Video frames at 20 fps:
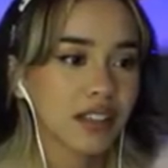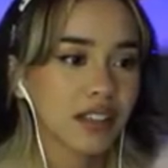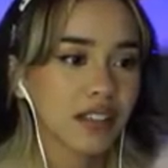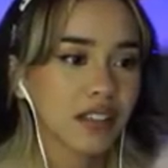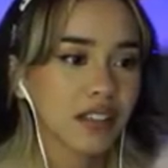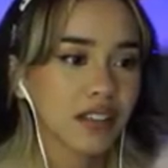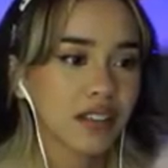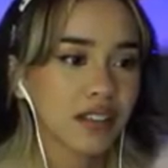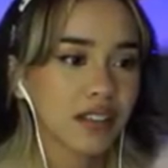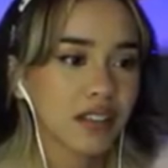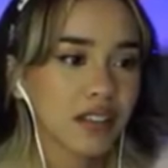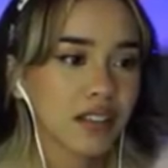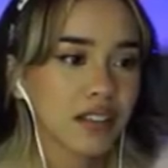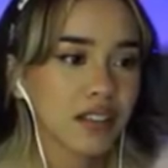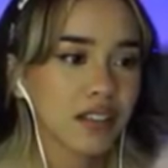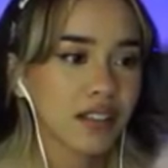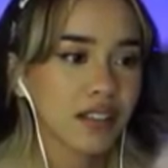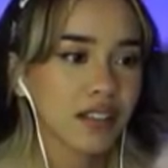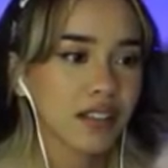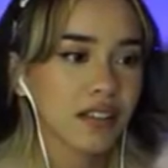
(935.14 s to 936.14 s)

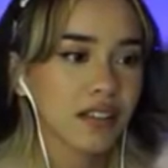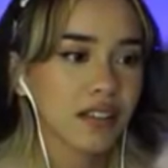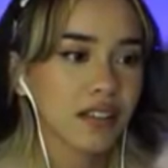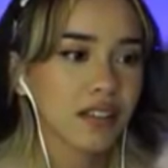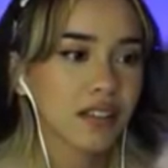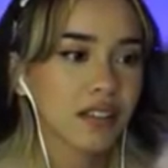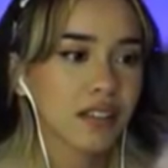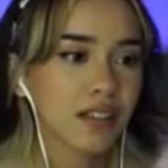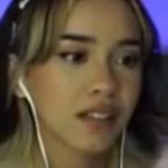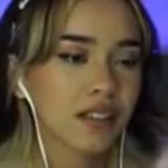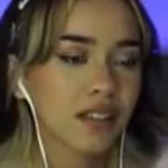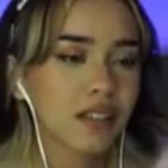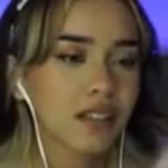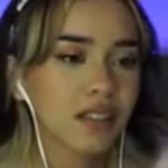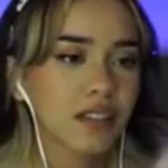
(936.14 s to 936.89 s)
Nothing is said.